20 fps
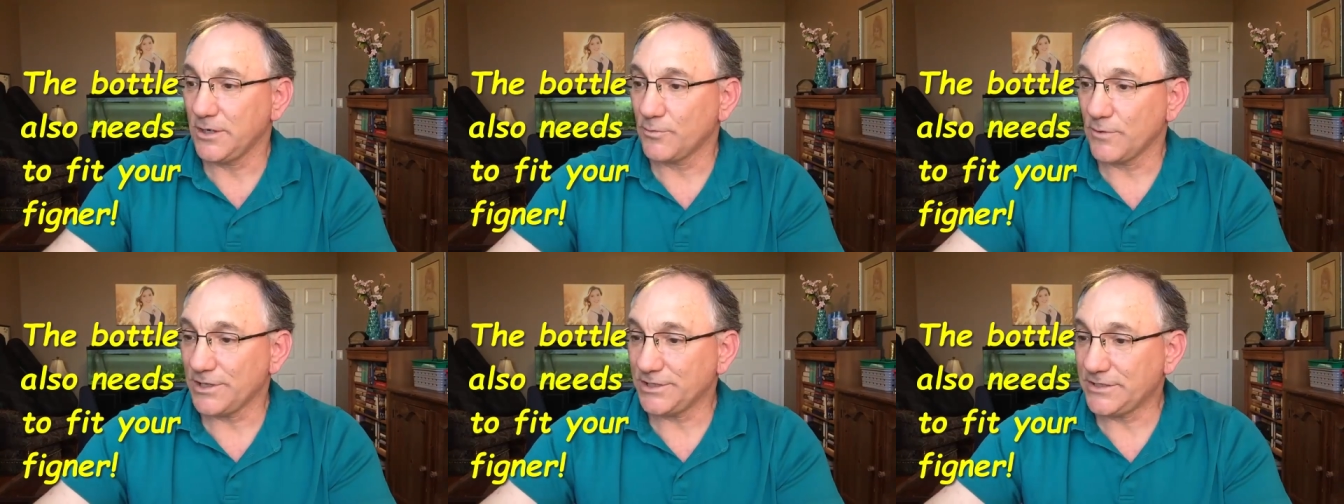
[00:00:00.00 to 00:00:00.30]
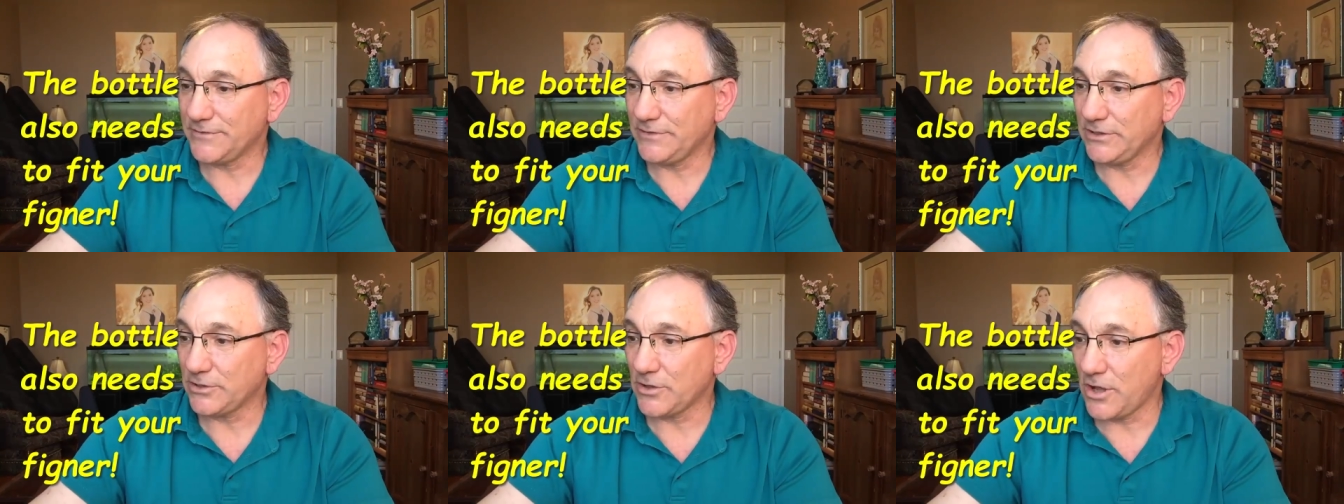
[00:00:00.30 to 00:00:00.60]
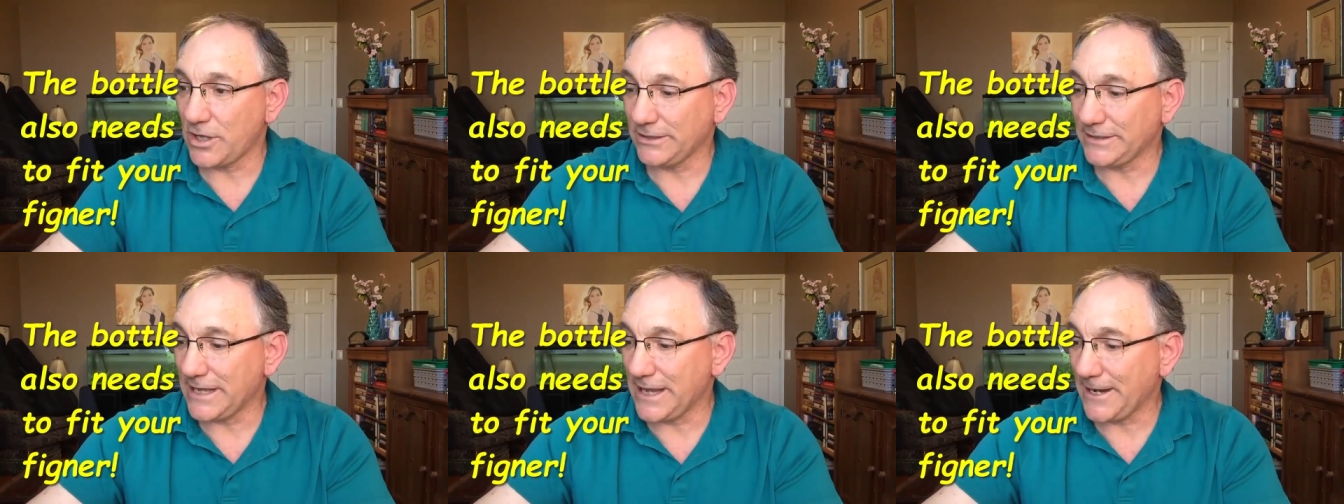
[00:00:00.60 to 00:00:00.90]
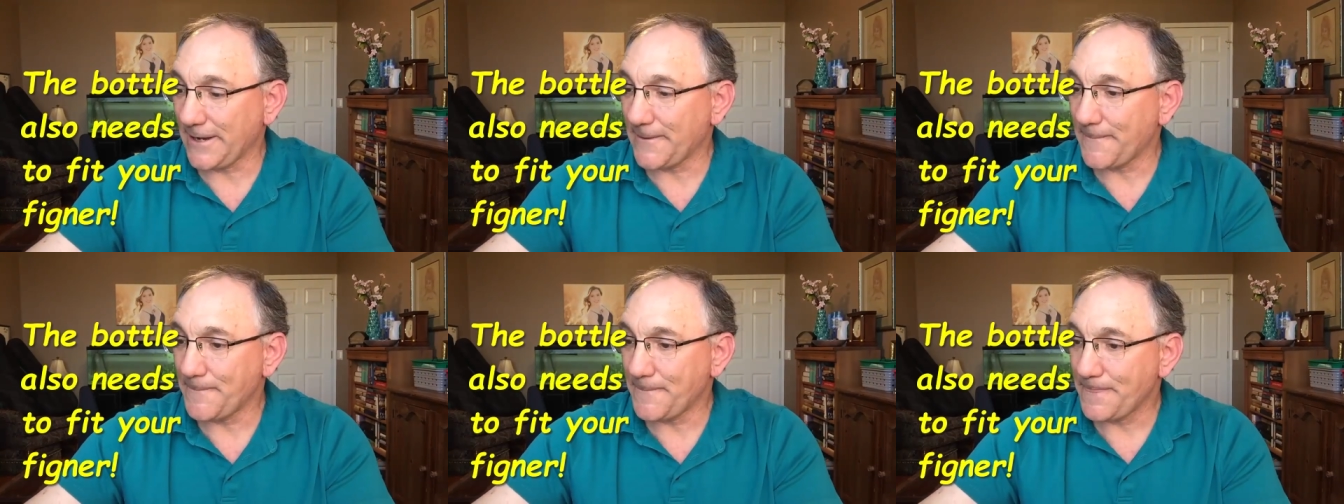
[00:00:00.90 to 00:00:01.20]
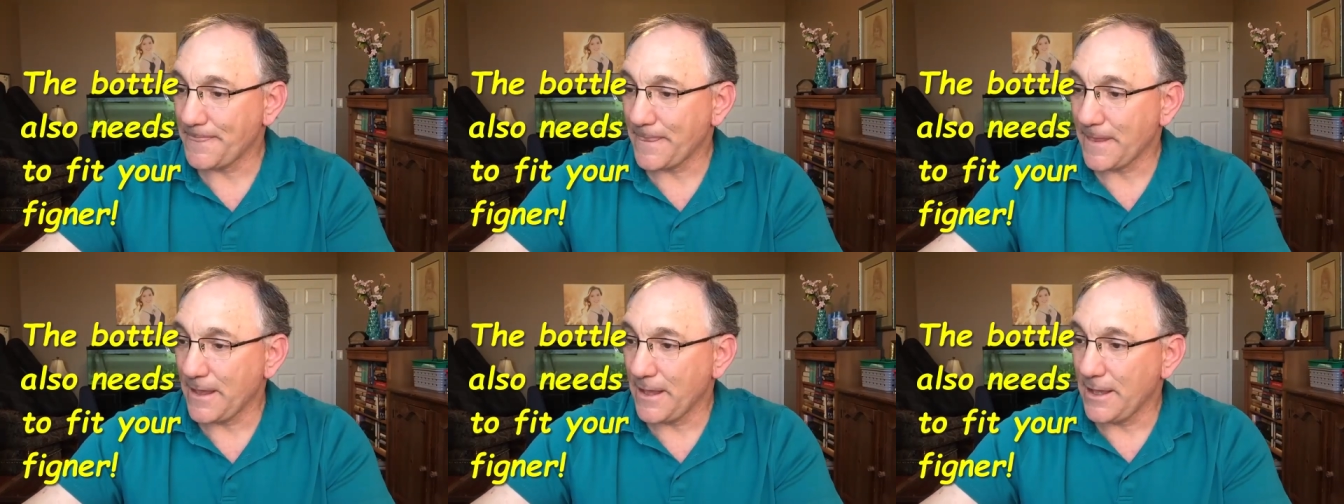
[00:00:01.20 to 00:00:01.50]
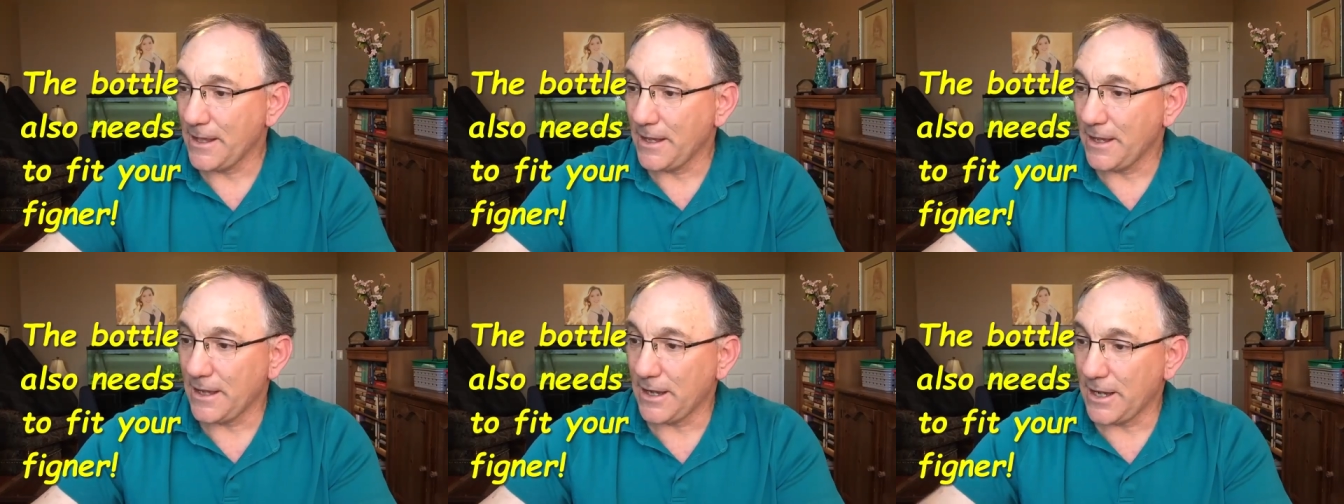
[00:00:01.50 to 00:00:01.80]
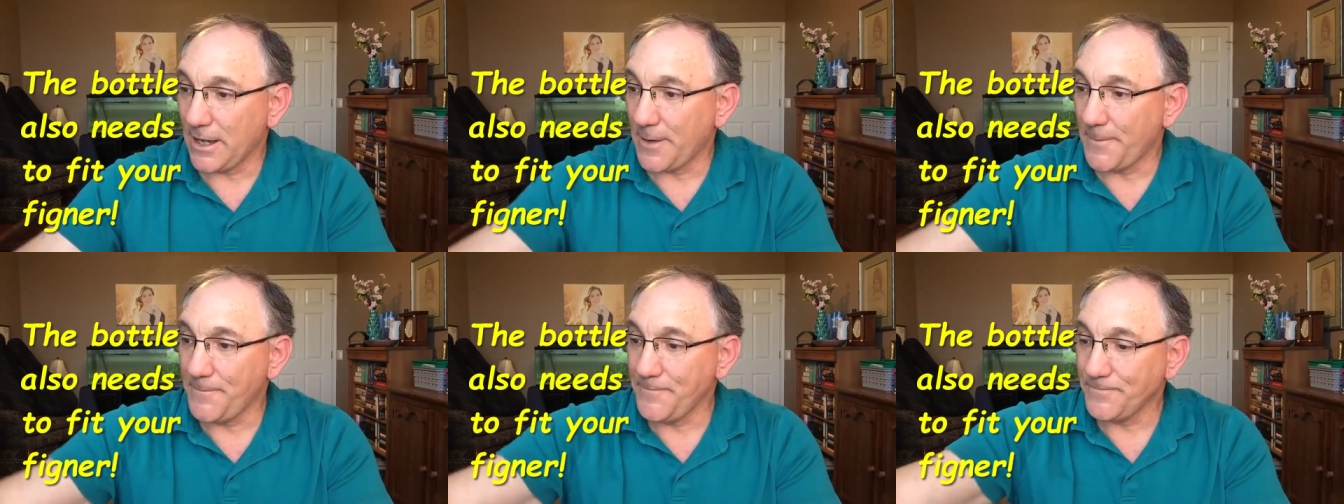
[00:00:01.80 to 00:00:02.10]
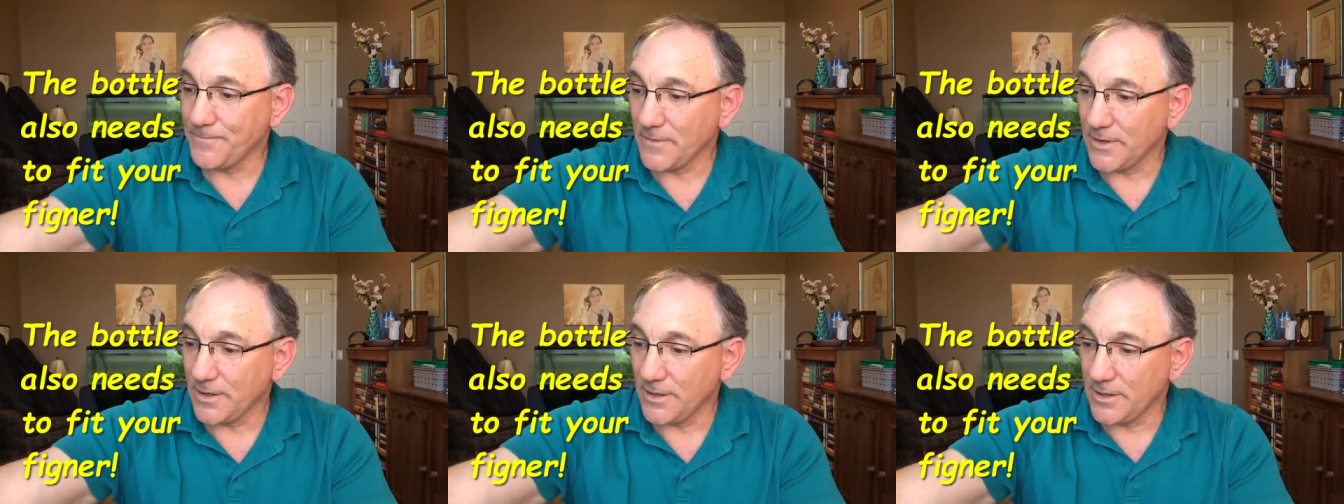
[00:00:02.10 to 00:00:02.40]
relatively long neck. Um,